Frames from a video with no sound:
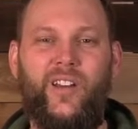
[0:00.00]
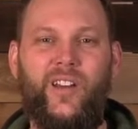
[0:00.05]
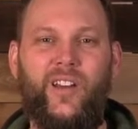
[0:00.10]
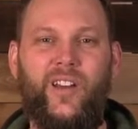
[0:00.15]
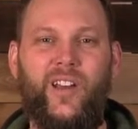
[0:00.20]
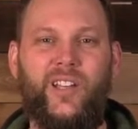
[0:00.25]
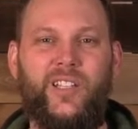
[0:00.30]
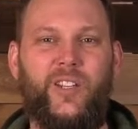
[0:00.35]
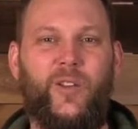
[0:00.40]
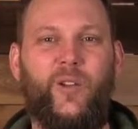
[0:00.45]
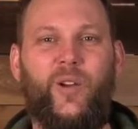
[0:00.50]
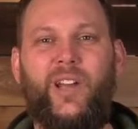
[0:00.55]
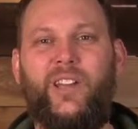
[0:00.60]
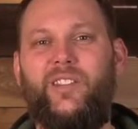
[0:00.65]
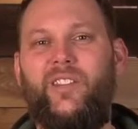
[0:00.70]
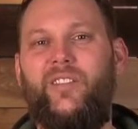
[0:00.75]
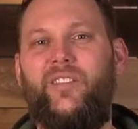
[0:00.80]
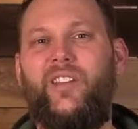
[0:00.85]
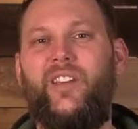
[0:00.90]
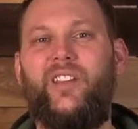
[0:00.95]
As you look at
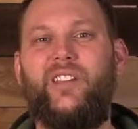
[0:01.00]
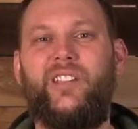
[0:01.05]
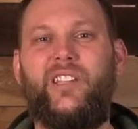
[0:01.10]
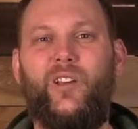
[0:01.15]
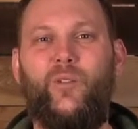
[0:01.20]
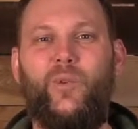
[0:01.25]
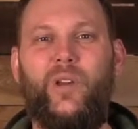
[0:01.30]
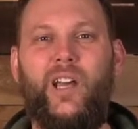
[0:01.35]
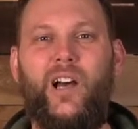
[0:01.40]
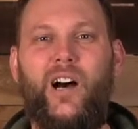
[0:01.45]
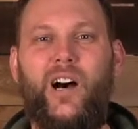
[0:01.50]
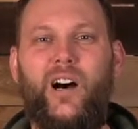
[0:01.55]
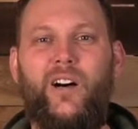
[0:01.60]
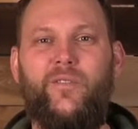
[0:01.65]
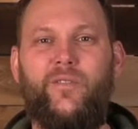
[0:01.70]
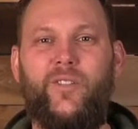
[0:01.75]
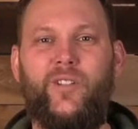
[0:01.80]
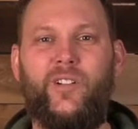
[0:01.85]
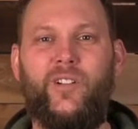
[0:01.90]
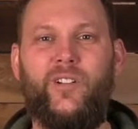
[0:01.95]
the things that we
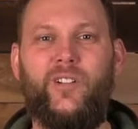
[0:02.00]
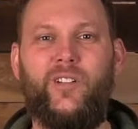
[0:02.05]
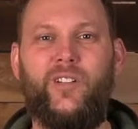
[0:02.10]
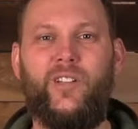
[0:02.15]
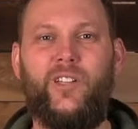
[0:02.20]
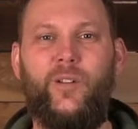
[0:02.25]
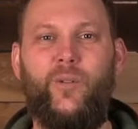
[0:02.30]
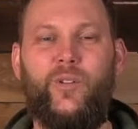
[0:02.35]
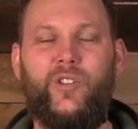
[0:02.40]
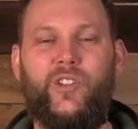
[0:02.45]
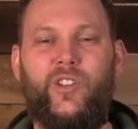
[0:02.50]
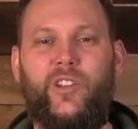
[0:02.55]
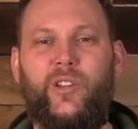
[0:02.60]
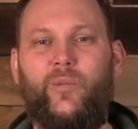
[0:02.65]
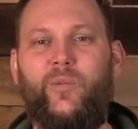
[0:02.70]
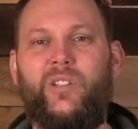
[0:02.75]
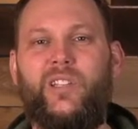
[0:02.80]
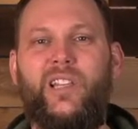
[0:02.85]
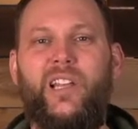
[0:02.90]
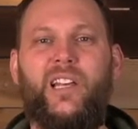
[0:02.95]
offer, you wish that there
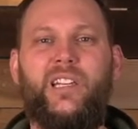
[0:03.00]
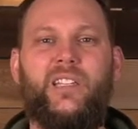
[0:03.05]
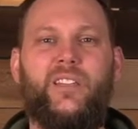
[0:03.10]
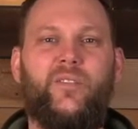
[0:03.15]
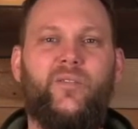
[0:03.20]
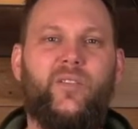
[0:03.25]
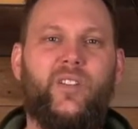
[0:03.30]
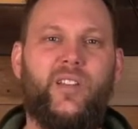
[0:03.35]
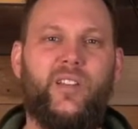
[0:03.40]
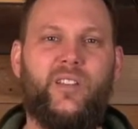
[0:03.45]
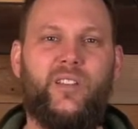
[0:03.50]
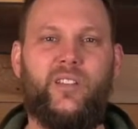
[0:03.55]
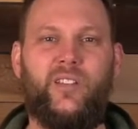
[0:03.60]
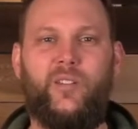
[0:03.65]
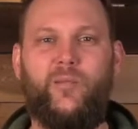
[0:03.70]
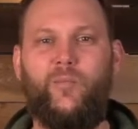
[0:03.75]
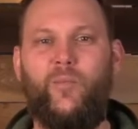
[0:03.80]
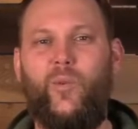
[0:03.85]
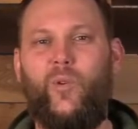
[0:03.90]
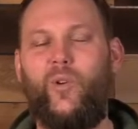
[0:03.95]
was less of this
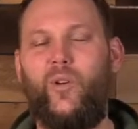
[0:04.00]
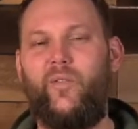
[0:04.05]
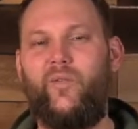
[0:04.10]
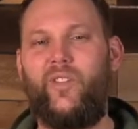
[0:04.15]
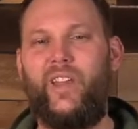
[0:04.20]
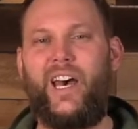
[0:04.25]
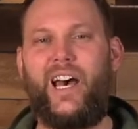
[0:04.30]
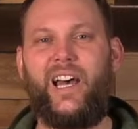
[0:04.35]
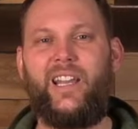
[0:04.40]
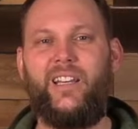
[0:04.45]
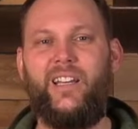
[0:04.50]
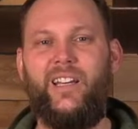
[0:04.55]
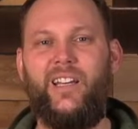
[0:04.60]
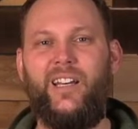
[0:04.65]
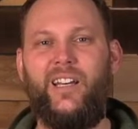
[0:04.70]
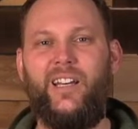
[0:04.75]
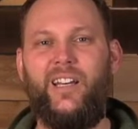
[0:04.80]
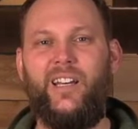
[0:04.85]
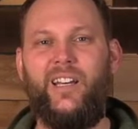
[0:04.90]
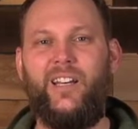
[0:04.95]
and more of that.
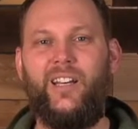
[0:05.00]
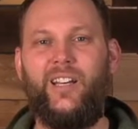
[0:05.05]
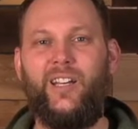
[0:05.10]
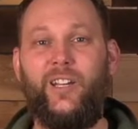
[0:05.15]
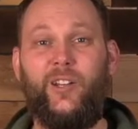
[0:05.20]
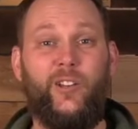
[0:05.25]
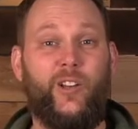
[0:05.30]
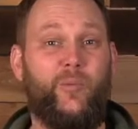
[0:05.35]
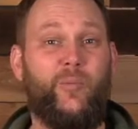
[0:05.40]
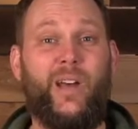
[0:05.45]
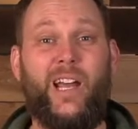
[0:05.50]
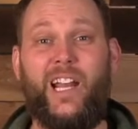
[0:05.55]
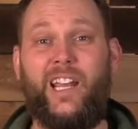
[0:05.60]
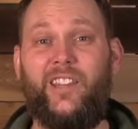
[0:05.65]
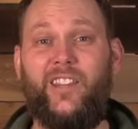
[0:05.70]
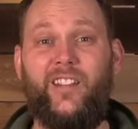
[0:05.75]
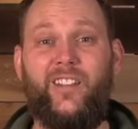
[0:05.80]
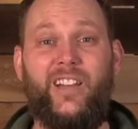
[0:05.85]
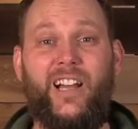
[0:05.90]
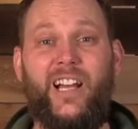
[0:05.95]
You look back at
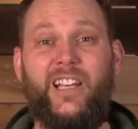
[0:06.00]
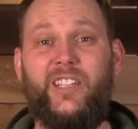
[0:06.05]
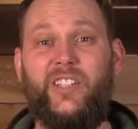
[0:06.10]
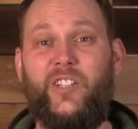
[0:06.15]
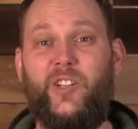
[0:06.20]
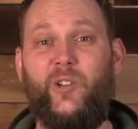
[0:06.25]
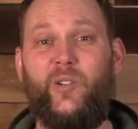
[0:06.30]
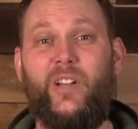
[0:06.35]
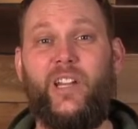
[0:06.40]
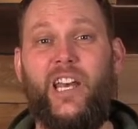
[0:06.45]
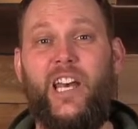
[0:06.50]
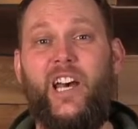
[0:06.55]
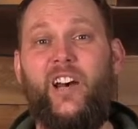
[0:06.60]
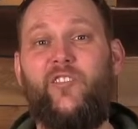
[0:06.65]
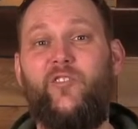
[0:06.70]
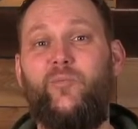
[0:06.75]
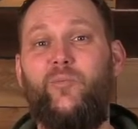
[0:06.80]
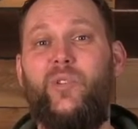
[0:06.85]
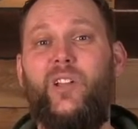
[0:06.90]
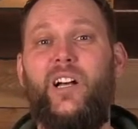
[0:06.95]
the last year and a
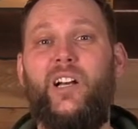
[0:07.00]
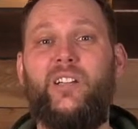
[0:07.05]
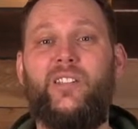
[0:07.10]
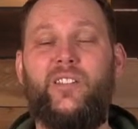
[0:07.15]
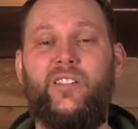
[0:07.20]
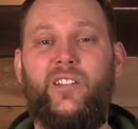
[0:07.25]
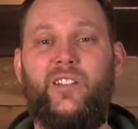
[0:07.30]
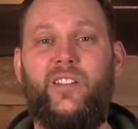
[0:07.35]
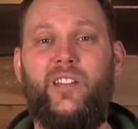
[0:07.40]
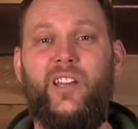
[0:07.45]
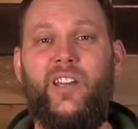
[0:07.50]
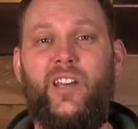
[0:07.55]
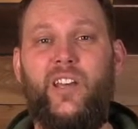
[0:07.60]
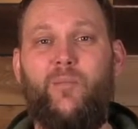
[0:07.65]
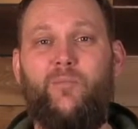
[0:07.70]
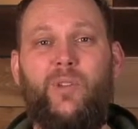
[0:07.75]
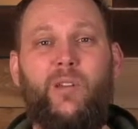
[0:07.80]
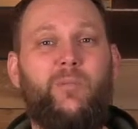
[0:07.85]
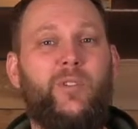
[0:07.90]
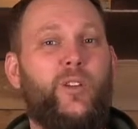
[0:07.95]
half plus, and
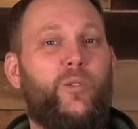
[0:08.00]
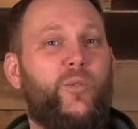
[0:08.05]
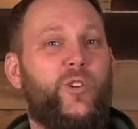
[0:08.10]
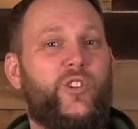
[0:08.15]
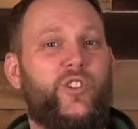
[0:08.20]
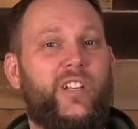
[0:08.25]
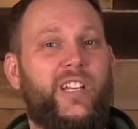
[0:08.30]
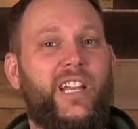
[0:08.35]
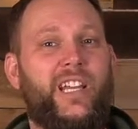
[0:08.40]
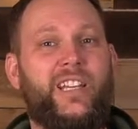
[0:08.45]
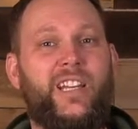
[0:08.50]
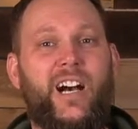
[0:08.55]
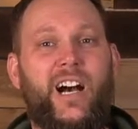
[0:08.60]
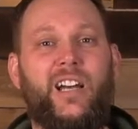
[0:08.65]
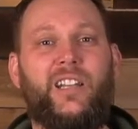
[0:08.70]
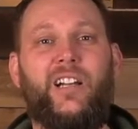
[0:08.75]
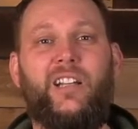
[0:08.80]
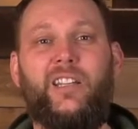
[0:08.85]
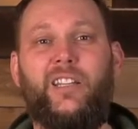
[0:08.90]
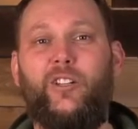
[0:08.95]
maybe you wish it had gone
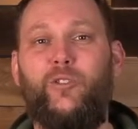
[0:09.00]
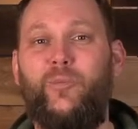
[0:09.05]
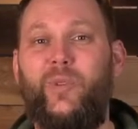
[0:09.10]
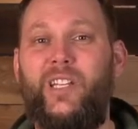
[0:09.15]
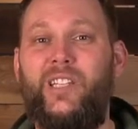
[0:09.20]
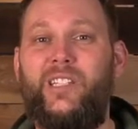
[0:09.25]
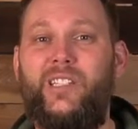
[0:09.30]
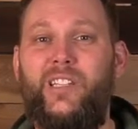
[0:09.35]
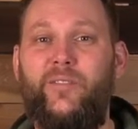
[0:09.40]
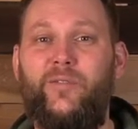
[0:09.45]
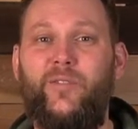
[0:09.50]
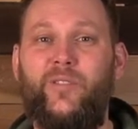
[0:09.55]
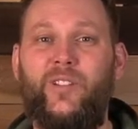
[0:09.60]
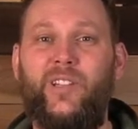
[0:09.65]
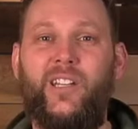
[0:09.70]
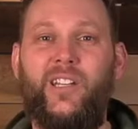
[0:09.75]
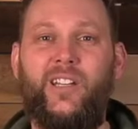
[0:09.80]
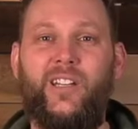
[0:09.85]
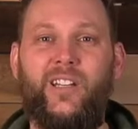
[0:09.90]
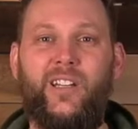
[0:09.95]
a little bit differently.